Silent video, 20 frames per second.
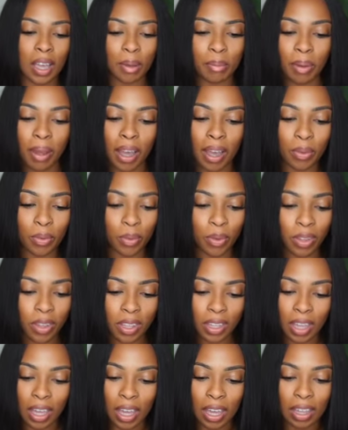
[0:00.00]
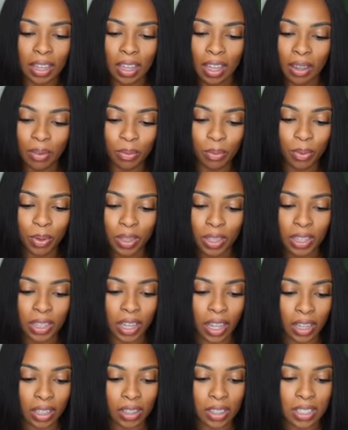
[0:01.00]
But I really
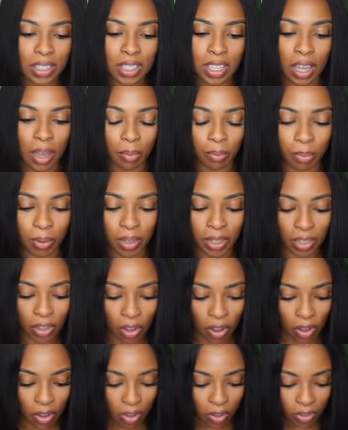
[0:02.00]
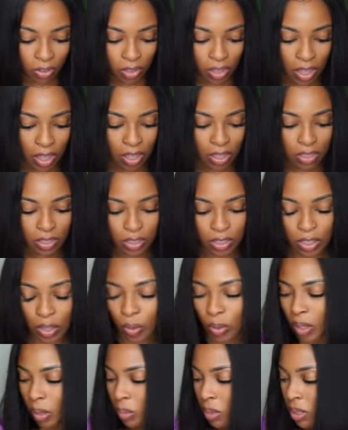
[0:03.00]
like this company, y'all. So let